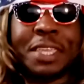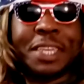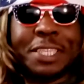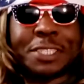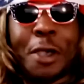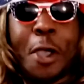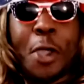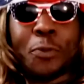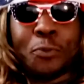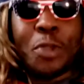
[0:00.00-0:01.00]
thinking he's a
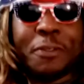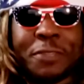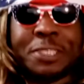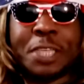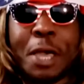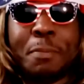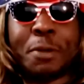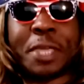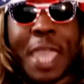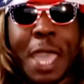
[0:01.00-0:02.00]
hard, rough, and
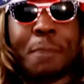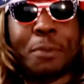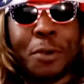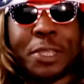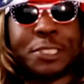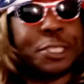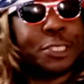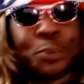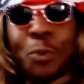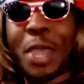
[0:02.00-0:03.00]
tumble cowboy
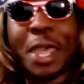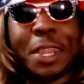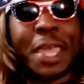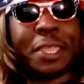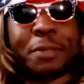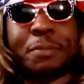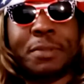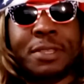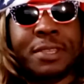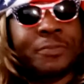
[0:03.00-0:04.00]
just the way I like him.
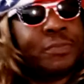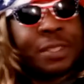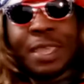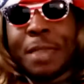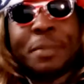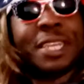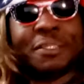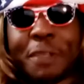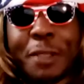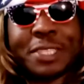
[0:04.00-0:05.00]
I mean,
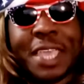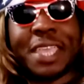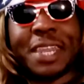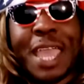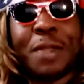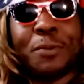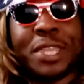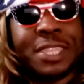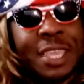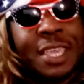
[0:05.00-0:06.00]
as far as hanging out
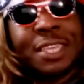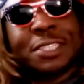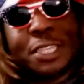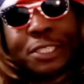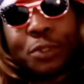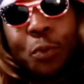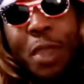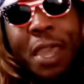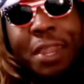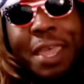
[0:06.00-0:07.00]
with, just the
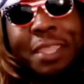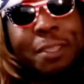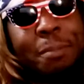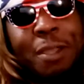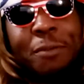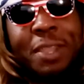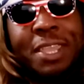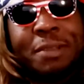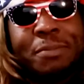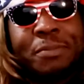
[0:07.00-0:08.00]
way I like him, all
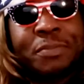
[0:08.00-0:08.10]
right?